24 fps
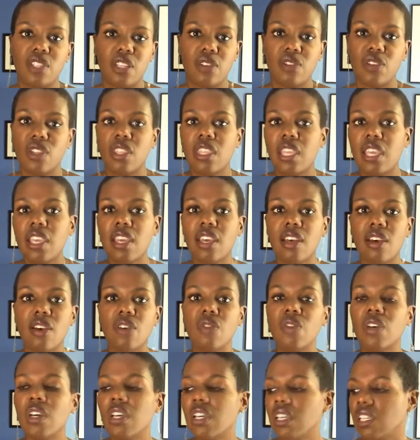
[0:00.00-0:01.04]
If you think of,
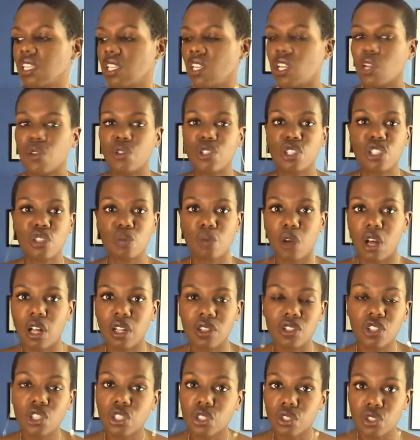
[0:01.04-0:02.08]
small
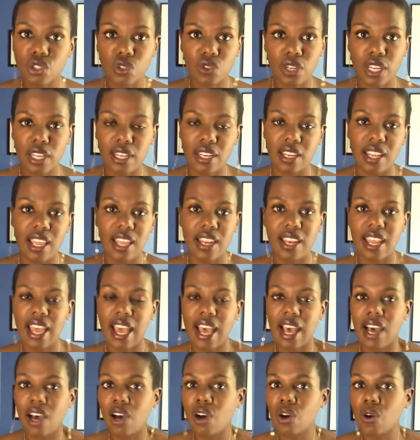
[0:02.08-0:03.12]
children and
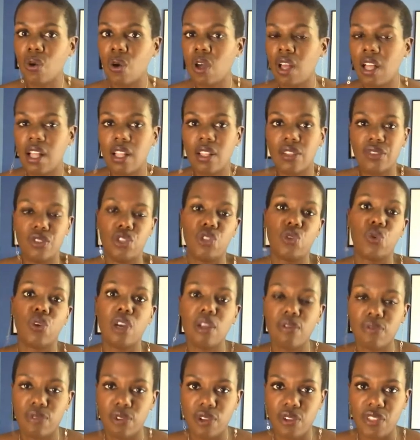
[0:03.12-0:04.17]
how
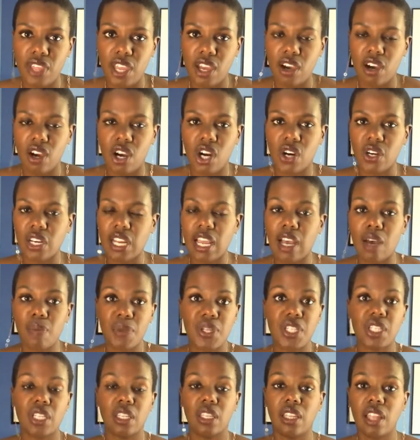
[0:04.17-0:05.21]
joyful they are and how
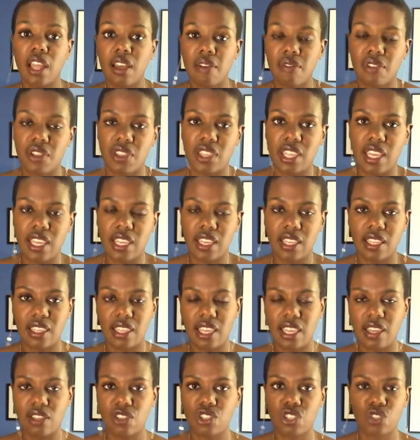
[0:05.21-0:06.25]
much love that
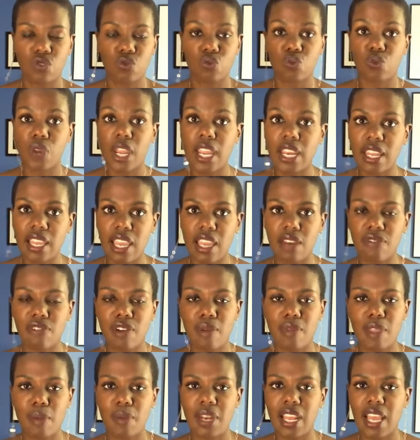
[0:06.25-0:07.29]
they just radiate from
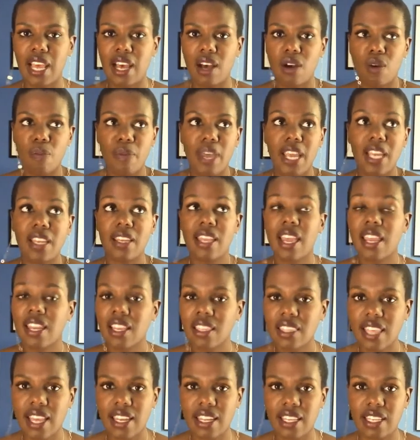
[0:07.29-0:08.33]
them and how magnetic
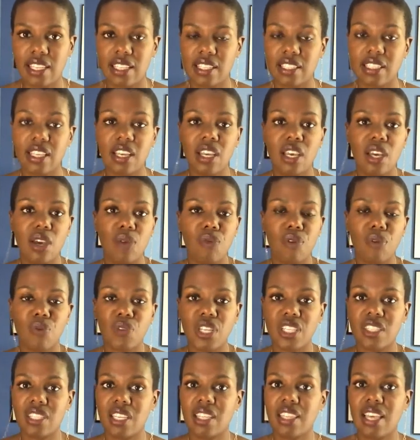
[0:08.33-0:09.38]
that is when we
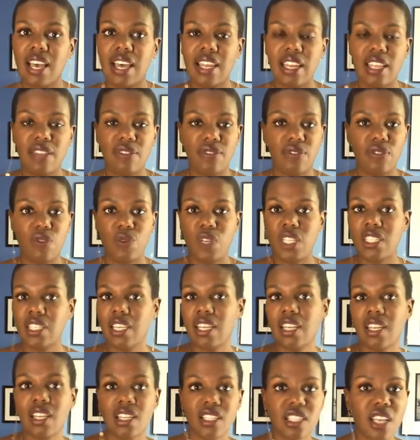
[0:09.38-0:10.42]
see that, if we see it
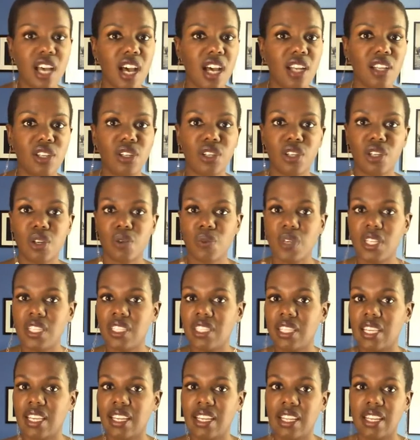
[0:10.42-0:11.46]
in a toddler or we
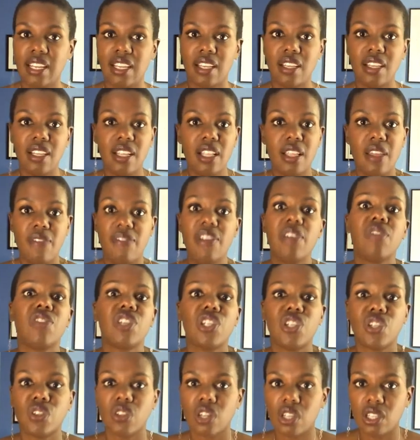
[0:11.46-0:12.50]
see it in a
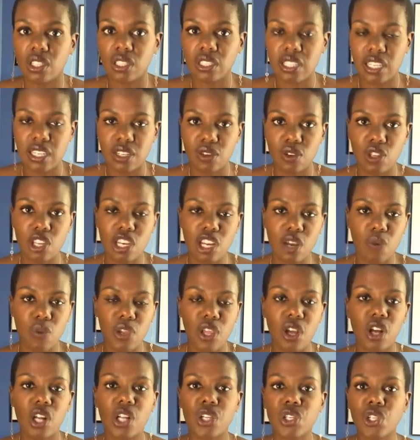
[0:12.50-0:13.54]
50-year-old, and we
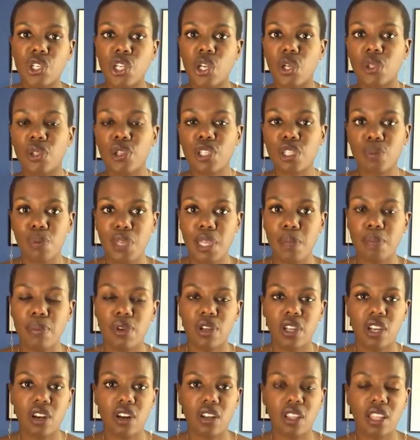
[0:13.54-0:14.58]
all know those people
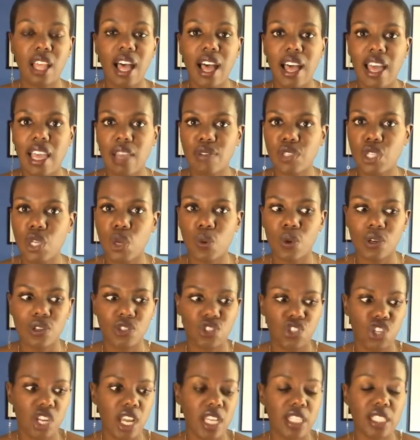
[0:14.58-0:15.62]
in our lives who are
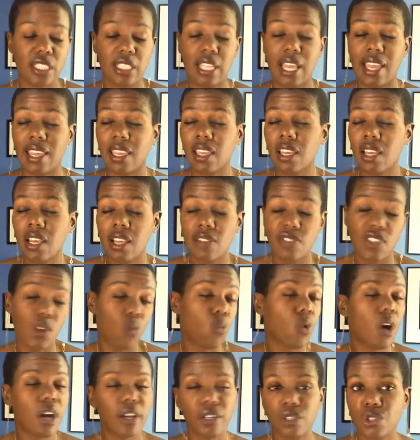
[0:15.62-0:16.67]
just like, they
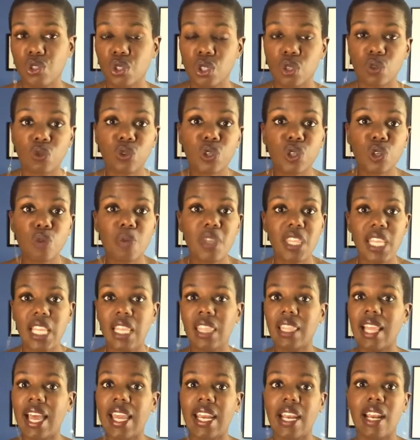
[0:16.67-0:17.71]
walk into a room and they
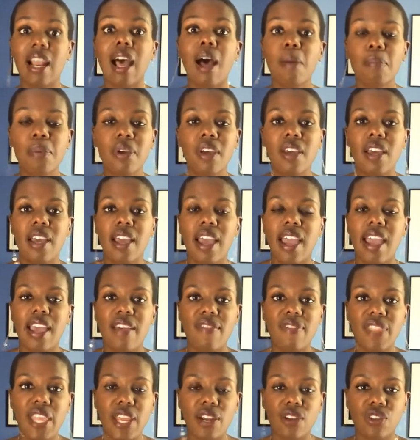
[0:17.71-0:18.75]
light it up
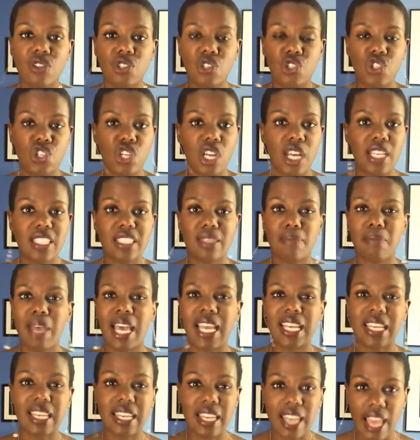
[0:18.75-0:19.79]
and they're just
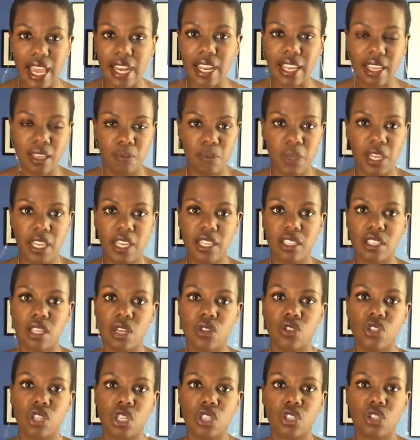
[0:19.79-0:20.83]
magnetic because they're
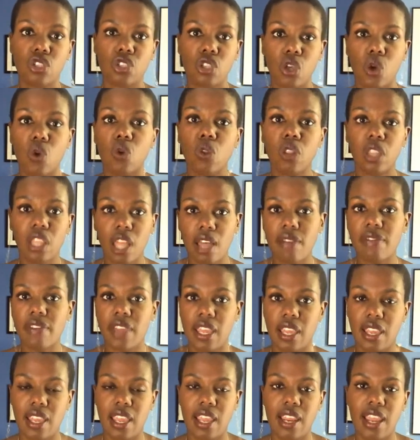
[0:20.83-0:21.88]
just so
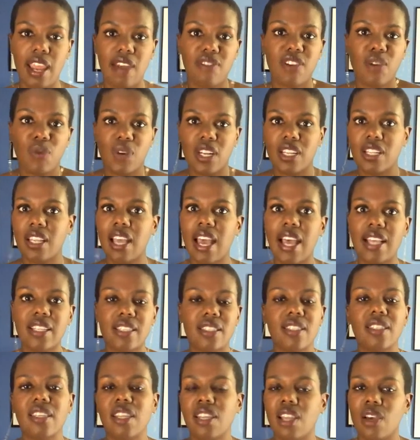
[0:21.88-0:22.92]
loving, and everyone has,
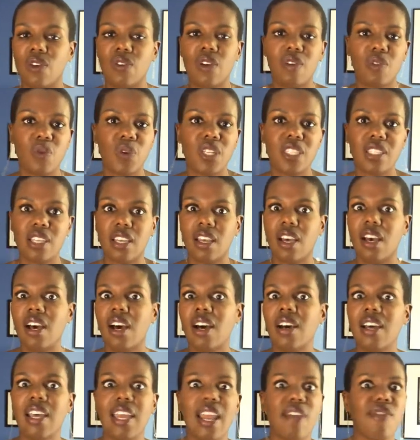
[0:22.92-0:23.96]
everyone's like, oh,
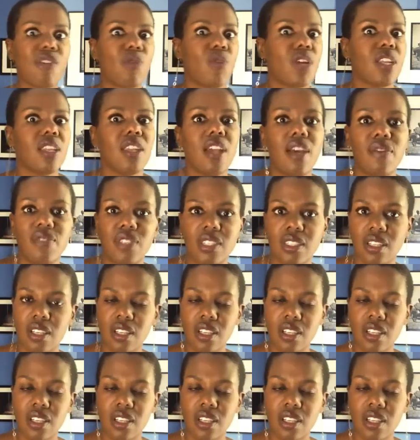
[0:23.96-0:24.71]
everyone loves